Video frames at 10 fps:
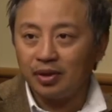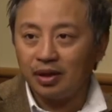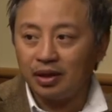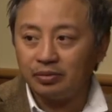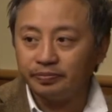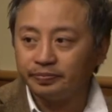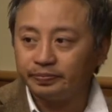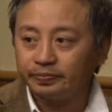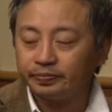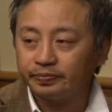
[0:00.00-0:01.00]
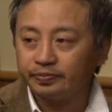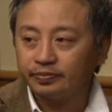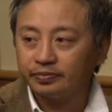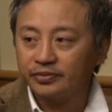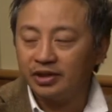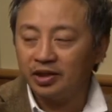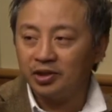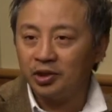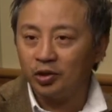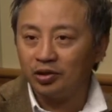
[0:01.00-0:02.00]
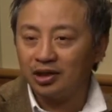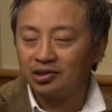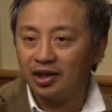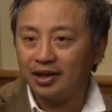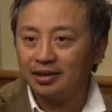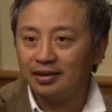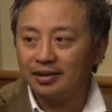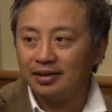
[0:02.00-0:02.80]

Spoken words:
the Eurolux line.